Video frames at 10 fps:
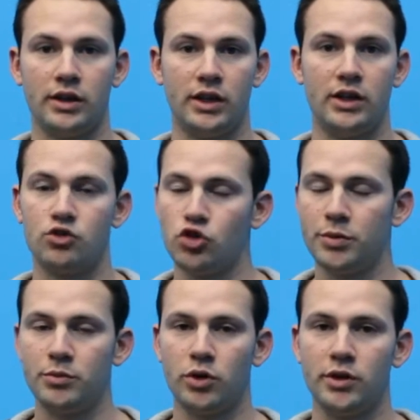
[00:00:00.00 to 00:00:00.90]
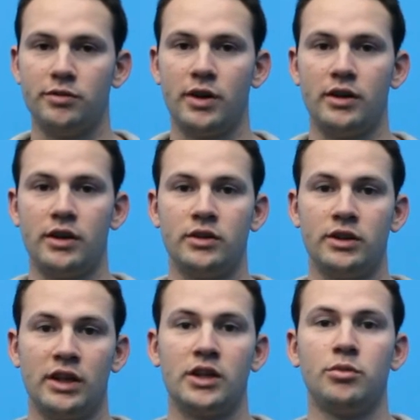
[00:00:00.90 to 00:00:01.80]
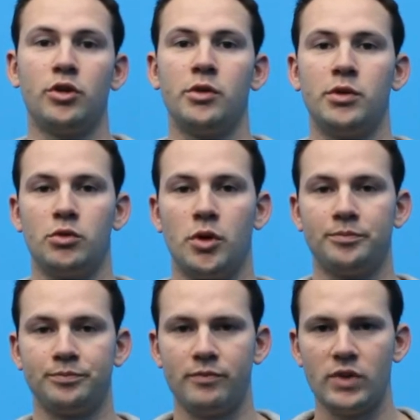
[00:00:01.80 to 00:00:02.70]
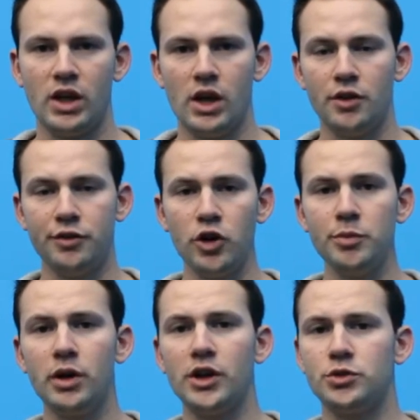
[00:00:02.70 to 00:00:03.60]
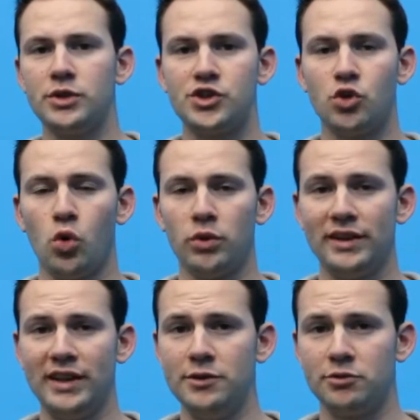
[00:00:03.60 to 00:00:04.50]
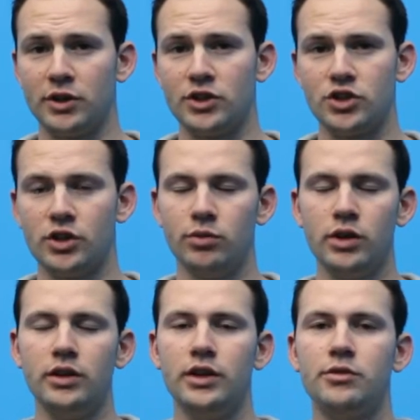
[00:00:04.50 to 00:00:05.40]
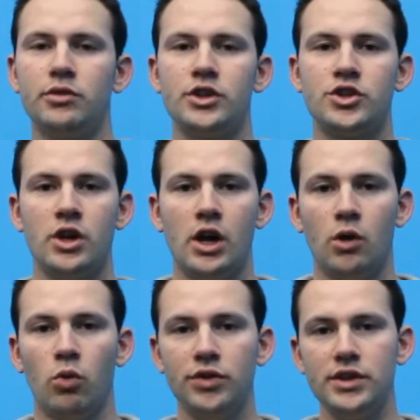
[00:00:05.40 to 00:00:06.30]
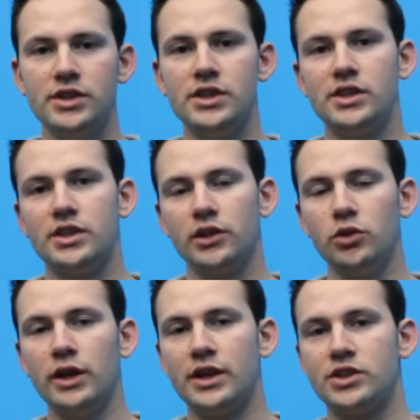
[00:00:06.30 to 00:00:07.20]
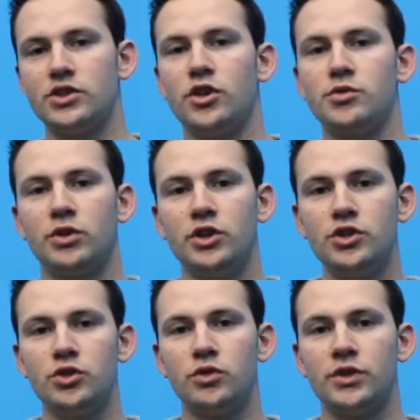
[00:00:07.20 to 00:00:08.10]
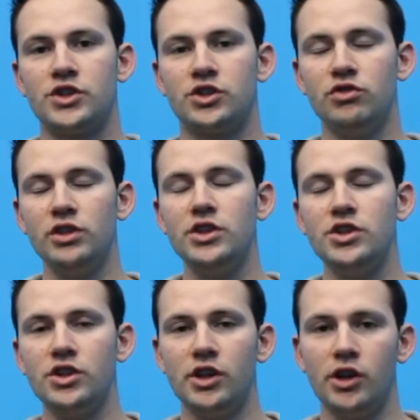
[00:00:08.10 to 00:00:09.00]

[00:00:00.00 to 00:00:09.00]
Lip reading: again, dropping body fat and getting the body we want. The third part to it is called leverage. And by leverage, what this is a little exercise we're going to do that's really just going